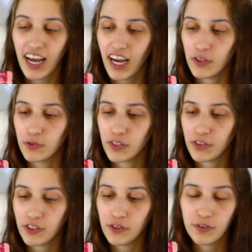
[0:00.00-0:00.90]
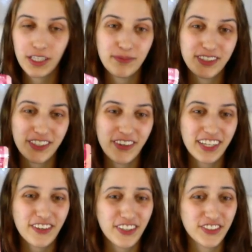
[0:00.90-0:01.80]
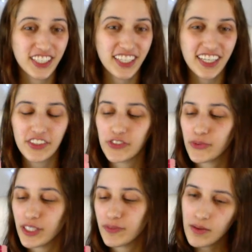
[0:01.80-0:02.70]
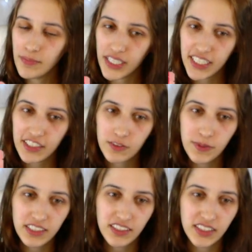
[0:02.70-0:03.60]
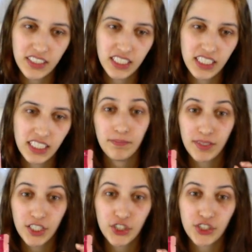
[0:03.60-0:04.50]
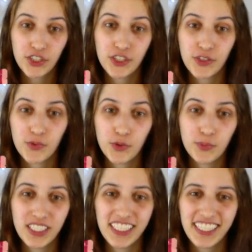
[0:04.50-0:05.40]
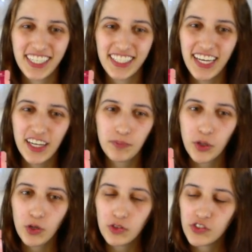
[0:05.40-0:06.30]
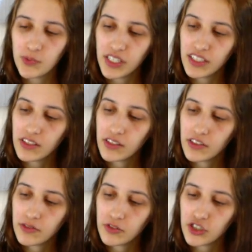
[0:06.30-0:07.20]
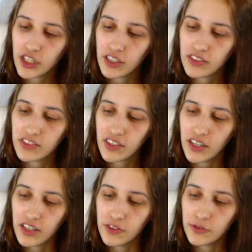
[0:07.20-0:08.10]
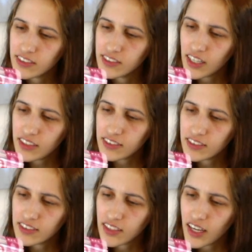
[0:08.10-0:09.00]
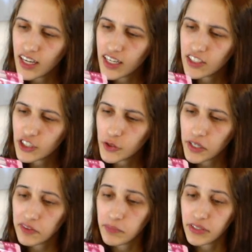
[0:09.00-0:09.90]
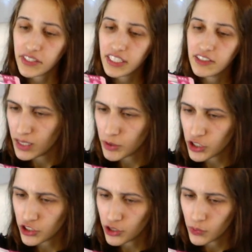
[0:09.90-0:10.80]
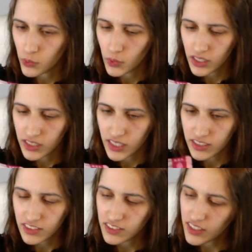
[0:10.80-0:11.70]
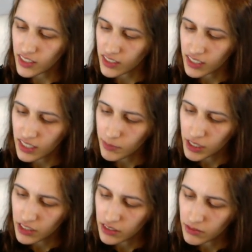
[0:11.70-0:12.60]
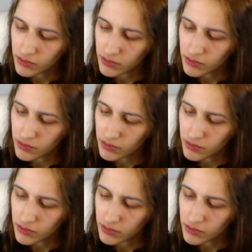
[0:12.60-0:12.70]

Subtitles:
have a few of them, so I know I really like this one. But it's basically miniature ruby Kit Kat balls with chunks of nuts and cranberry. I'm not sure what nuts exactly. I mean,